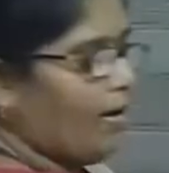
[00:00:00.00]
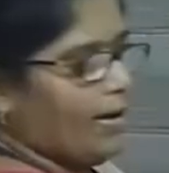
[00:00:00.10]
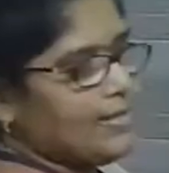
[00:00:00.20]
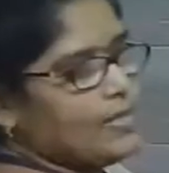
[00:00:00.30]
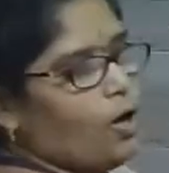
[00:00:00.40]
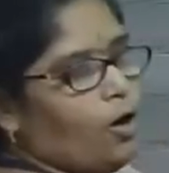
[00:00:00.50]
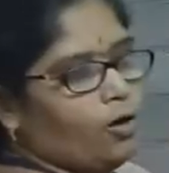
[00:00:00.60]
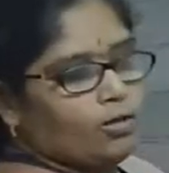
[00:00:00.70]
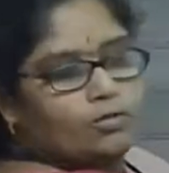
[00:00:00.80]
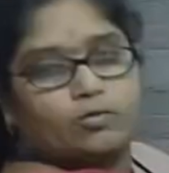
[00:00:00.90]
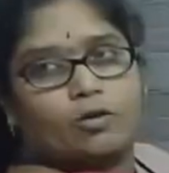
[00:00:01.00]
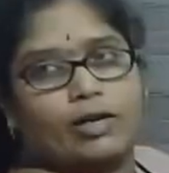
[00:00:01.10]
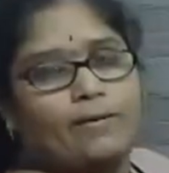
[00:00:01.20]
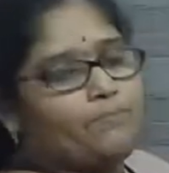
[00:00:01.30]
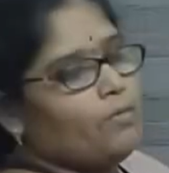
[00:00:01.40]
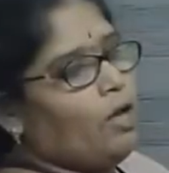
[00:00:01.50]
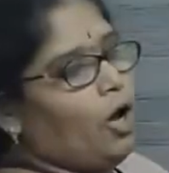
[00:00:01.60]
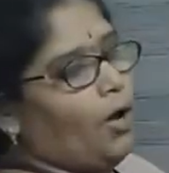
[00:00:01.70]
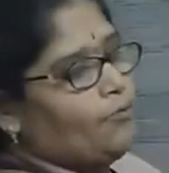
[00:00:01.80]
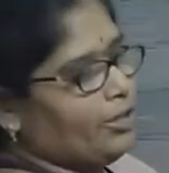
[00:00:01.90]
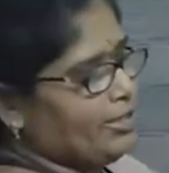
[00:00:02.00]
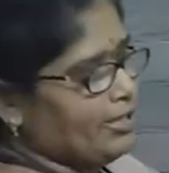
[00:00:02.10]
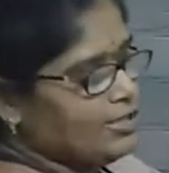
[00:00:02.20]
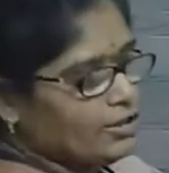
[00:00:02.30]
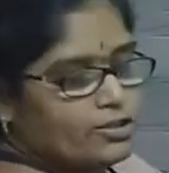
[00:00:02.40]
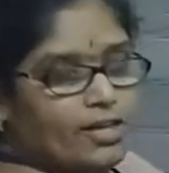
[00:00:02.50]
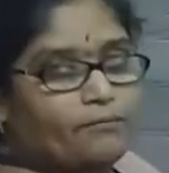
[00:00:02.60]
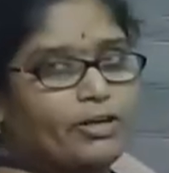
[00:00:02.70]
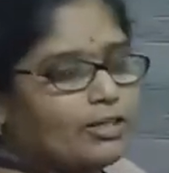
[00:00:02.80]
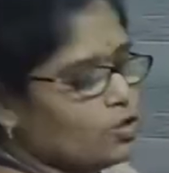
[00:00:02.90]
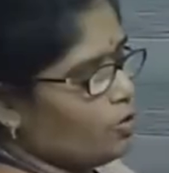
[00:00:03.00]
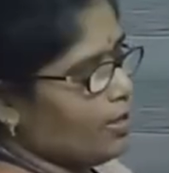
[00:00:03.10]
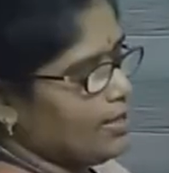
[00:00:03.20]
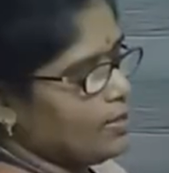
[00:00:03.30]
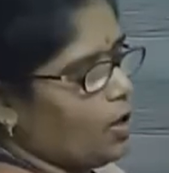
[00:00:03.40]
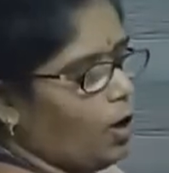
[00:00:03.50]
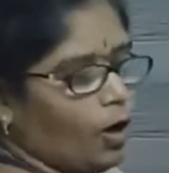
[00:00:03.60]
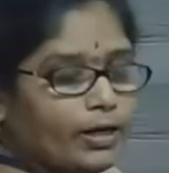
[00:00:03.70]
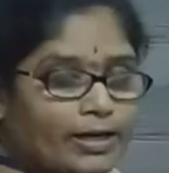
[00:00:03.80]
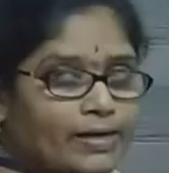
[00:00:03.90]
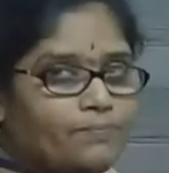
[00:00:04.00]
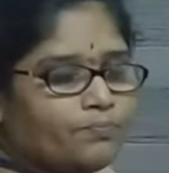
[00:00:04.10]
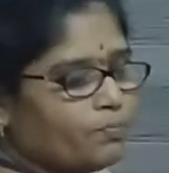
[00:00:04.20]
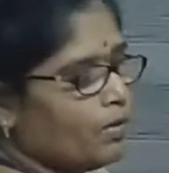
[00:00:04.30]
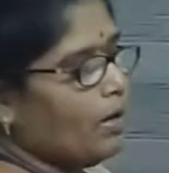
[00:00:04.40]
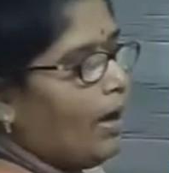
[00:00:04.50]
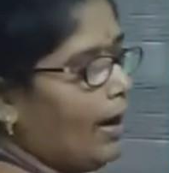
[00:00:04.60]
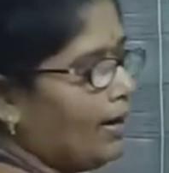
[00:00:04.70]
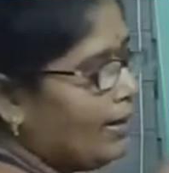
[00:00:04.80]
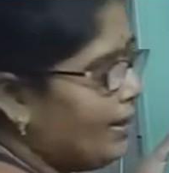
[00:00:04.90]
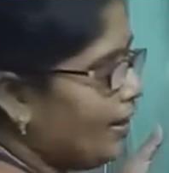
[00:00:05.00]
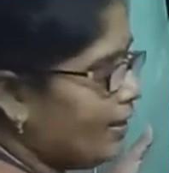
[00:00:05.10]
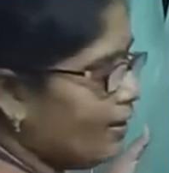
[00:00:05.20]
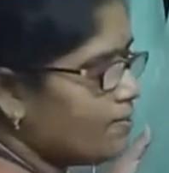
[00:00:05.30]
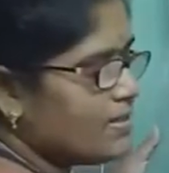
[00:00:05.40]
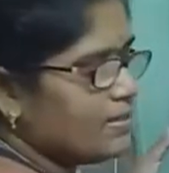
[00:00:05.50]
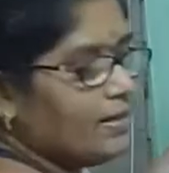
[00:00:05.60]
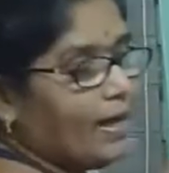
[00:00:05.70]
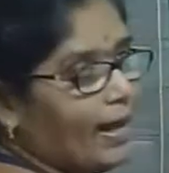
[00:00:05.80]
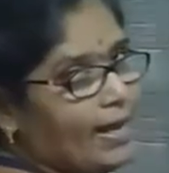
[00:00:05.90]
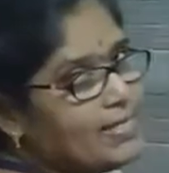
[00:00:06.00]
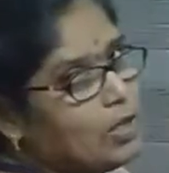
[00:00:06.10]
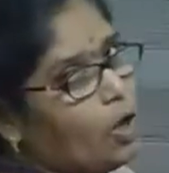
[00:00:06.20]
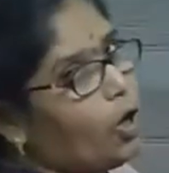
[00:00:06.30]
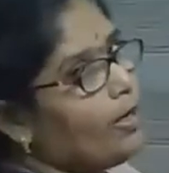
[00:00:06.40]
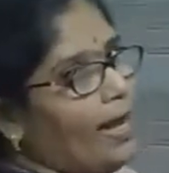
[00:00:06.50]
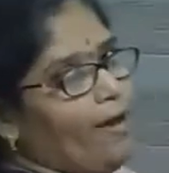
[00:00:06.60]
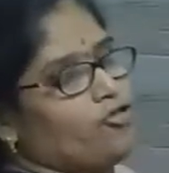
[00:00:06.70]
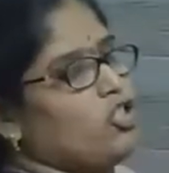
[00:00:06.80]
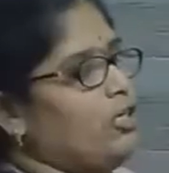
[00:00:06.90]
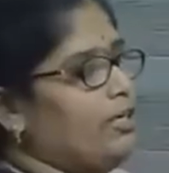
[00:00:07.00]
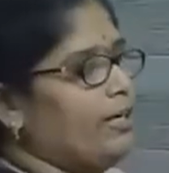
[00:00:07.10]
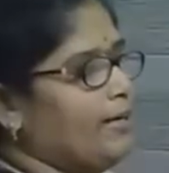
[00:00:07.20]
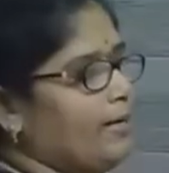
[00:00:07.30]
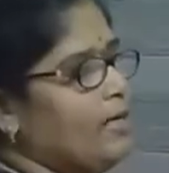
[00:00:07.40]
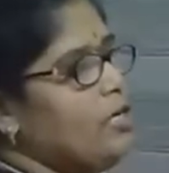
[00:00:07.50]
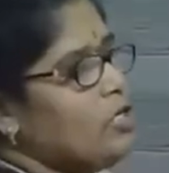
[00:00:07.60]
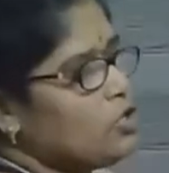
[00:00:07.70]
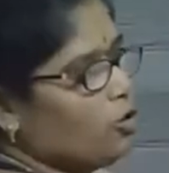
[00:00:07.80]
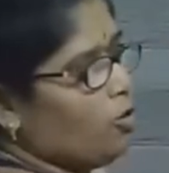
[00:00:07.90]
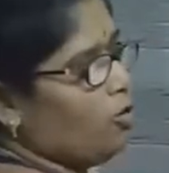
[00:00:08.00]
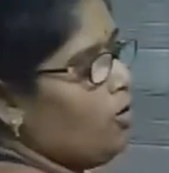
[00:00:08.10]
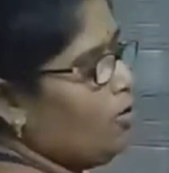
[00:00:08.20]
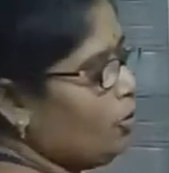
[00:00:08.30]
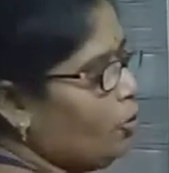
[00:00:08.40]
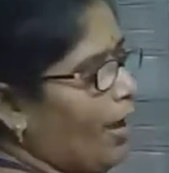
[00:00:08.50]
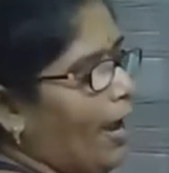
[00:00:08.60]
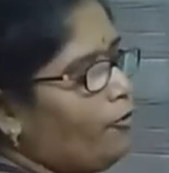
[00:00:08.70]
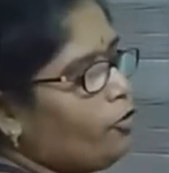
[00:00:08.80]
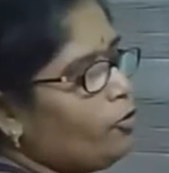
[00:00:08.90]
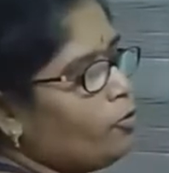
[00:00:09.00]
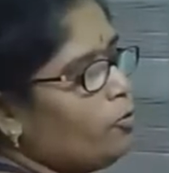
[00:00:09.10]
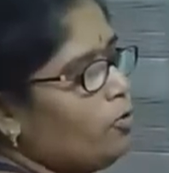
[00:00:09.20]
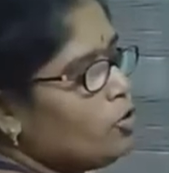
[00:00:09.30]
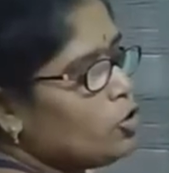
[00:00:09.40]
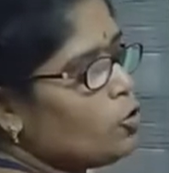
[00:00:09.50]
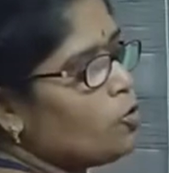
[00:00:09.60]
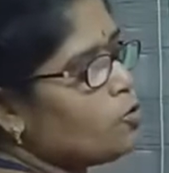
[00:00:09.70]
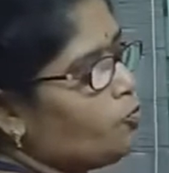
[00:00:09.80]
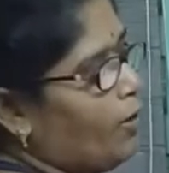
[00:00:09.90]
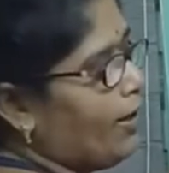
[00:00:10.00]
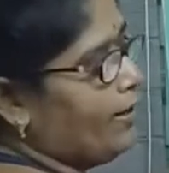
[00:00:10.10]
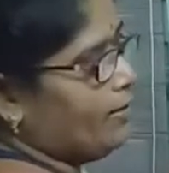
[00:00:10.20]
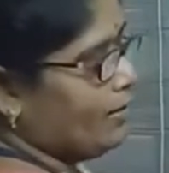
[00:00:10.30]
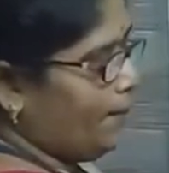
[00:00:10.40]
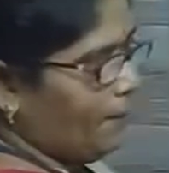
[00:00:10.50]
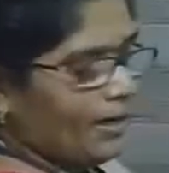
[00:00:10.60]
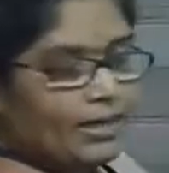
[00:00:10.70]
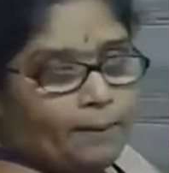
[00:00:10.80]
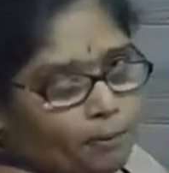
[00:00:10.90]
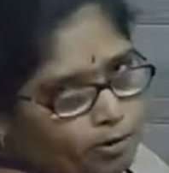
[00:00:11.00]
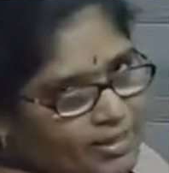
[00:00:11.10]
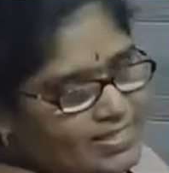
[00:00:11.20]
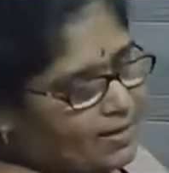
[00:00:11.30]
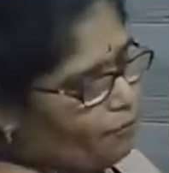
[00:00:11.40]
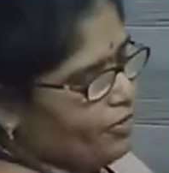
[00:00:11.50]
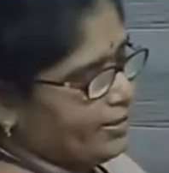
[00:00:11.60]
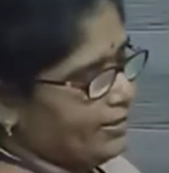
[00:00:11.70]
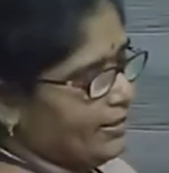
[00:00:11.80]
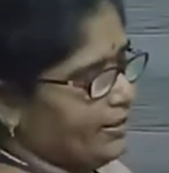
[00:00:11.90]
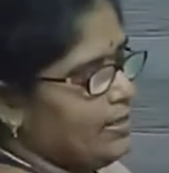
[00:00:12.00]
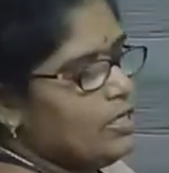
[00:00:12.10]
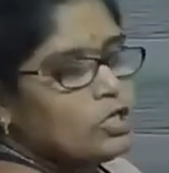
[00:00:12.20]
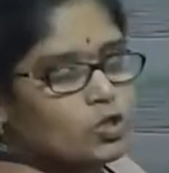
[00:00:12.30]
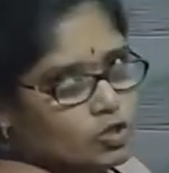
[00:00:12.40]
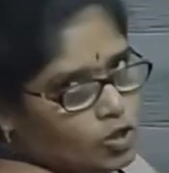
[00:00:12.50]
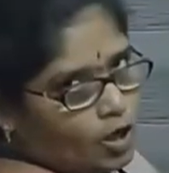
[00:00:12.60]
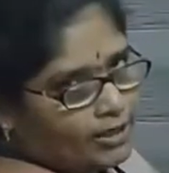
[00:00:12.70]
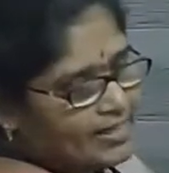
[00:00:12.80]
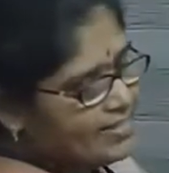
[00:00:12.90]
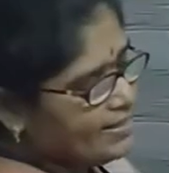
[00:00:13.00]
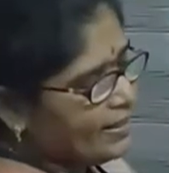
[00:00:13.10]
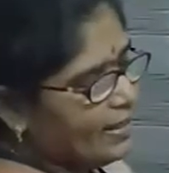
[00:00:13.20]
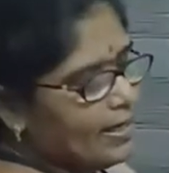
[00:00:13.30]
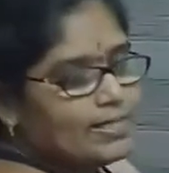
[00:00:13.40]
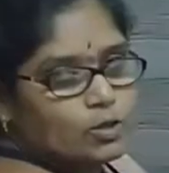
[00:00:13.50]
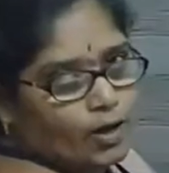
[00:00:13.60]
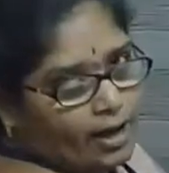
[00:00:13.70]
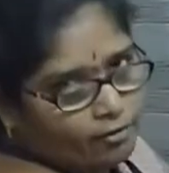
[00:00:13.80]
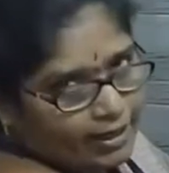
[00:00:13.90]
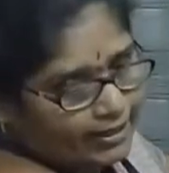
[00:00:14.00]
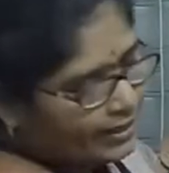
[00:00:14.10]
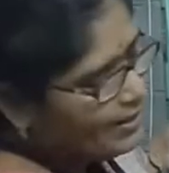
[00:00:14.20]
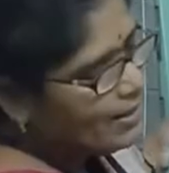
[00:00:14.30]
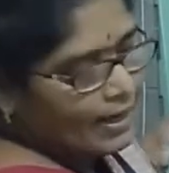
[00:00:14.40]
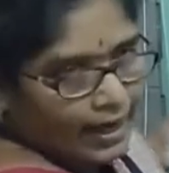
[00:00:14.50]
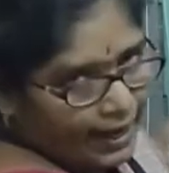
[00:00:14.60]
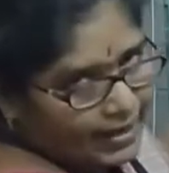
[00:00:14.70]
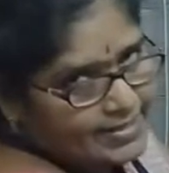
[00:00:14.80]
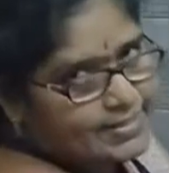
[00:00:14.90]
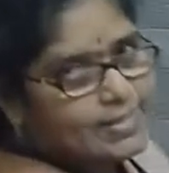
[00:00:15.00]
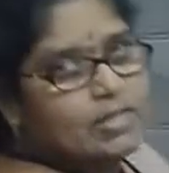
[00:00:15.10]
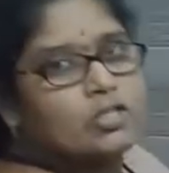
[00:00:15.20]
A song. Okay, object changes into subject, so a song, and here comes has or have, children. So you have to choose one depending upon the subject. So song is singular, so I have taken has.